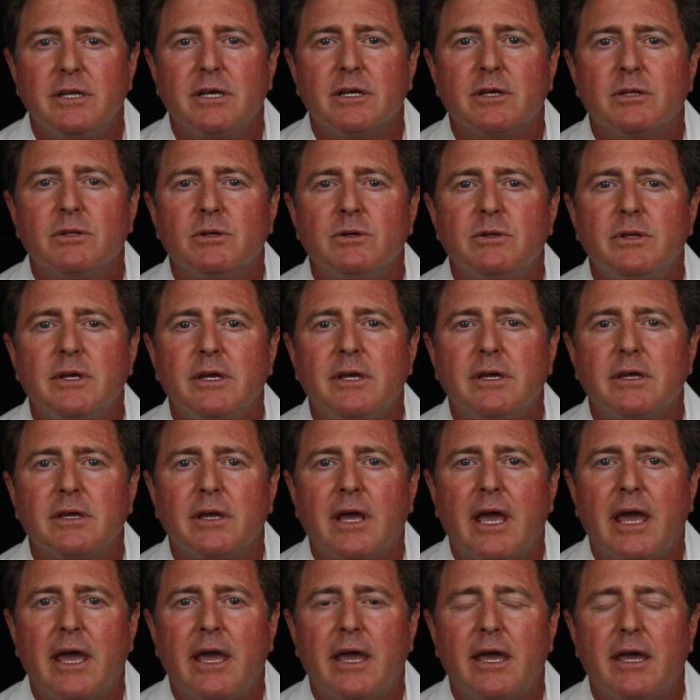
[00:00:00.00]

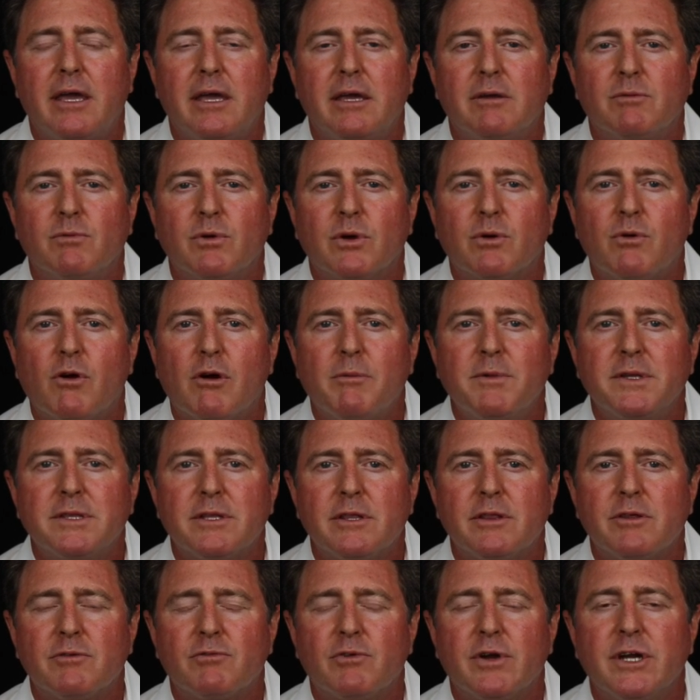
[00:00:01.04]
including a requirement
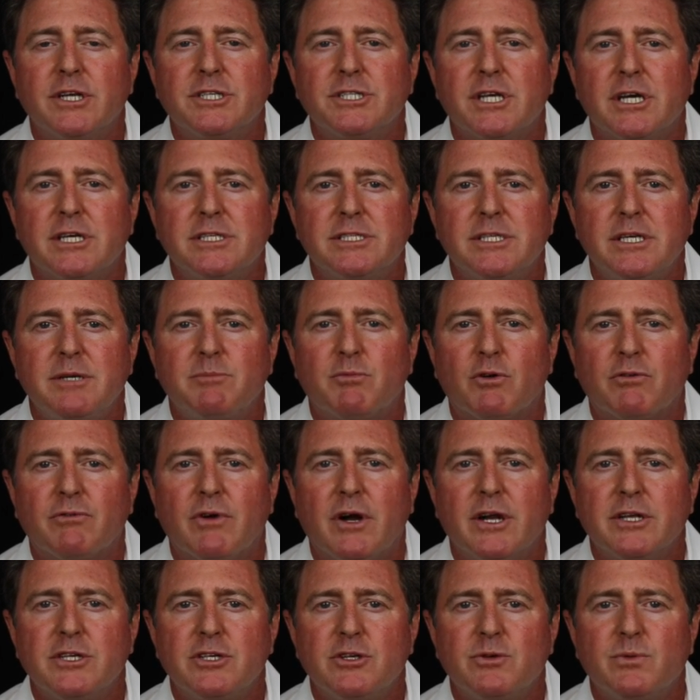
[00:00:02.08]
that the franchisee
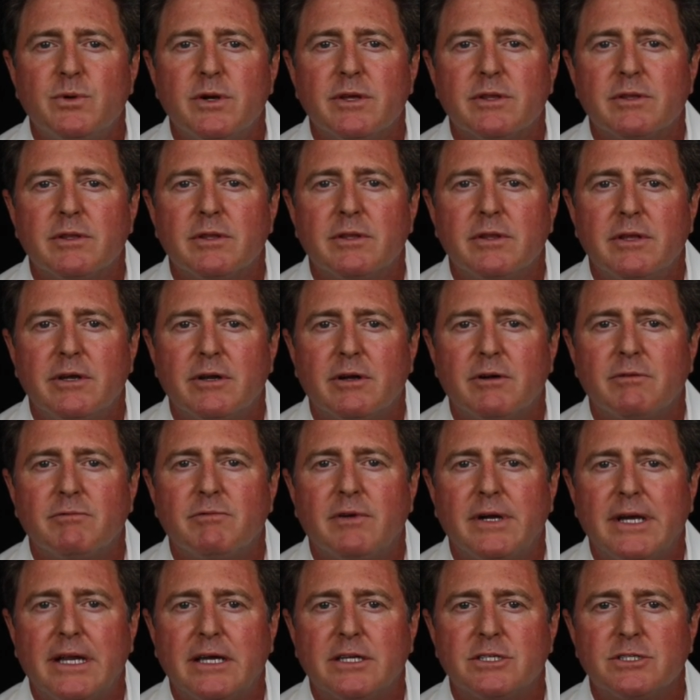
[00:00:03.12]
provide you with their
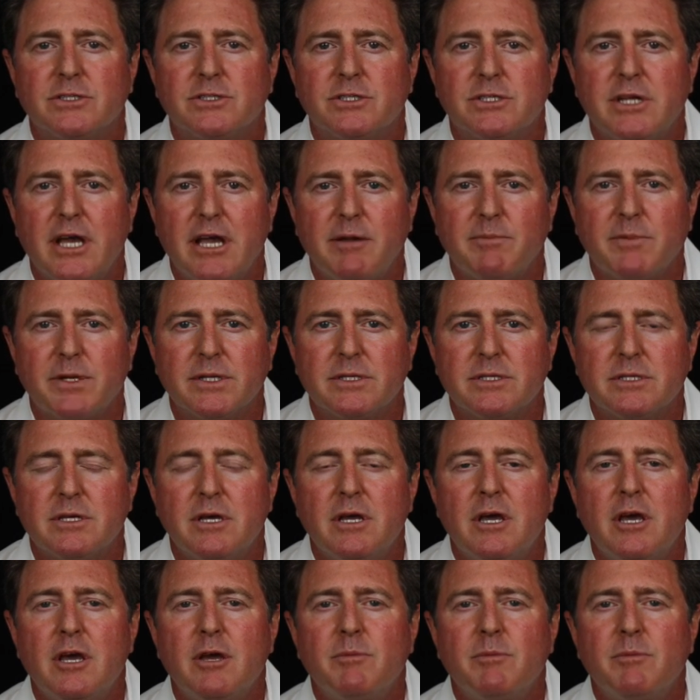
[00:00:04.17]
financial statements.